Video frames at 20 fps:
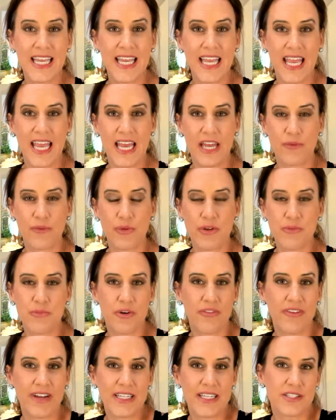And we
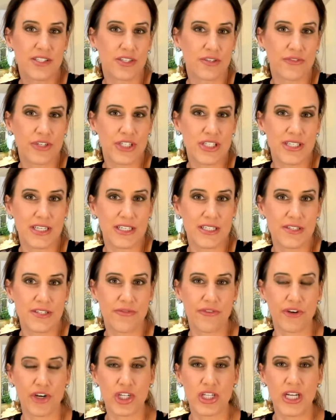provide services
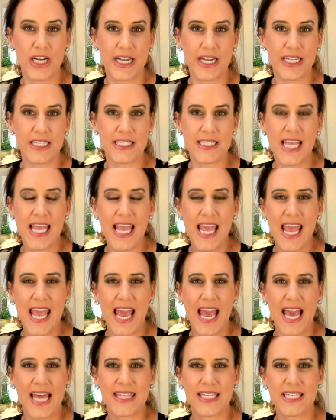for clients
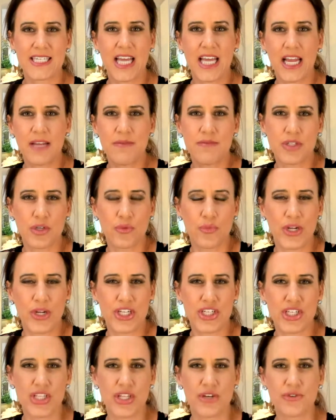at the times in
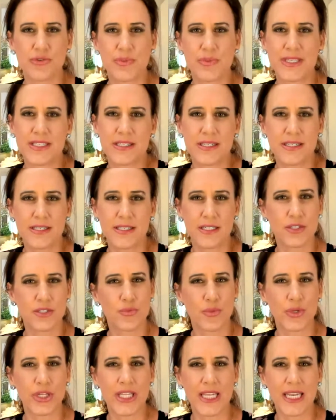which those businesses
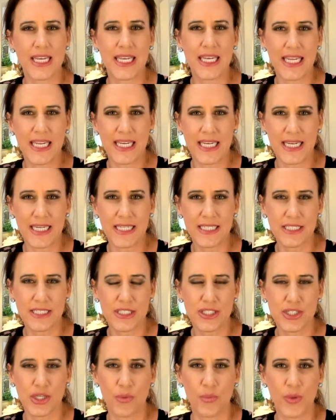really need it.
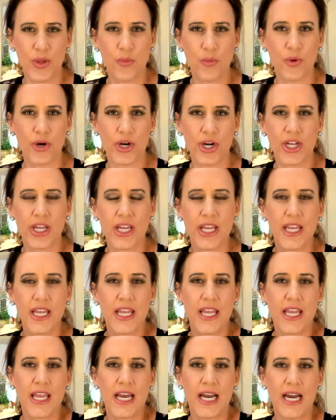So we work
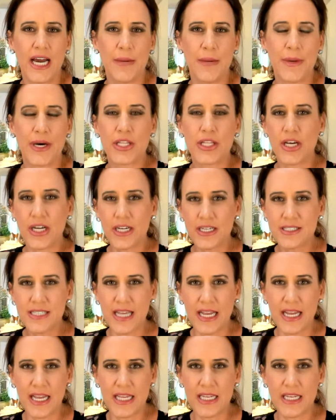
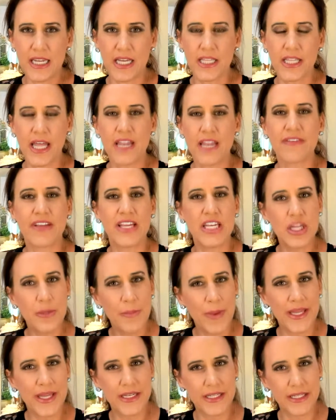alongside a lot of
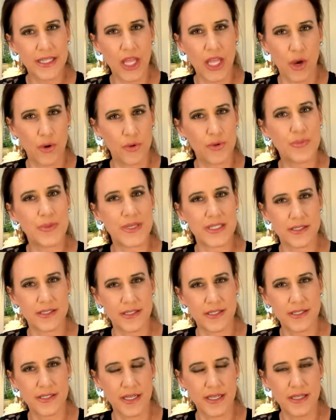independently owned
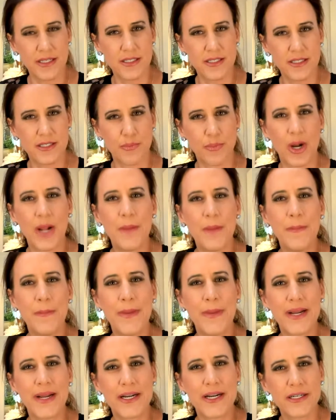businesses,
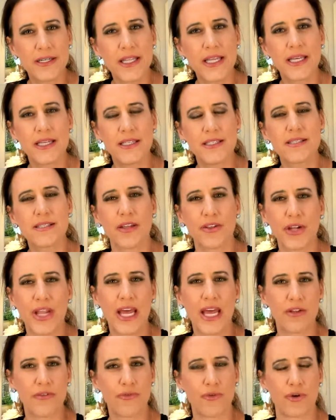primarily in Southern
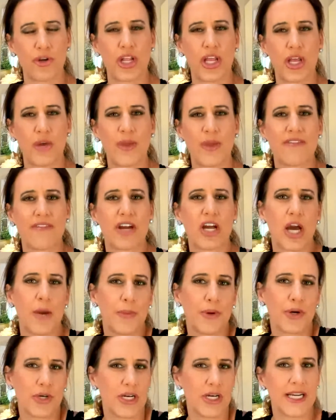California. We have a
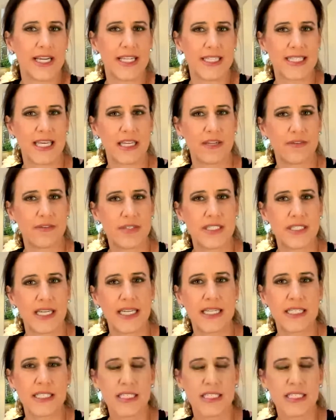couple clients out of
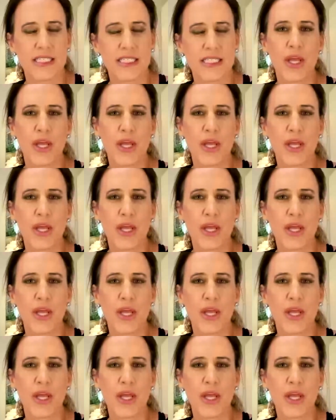state,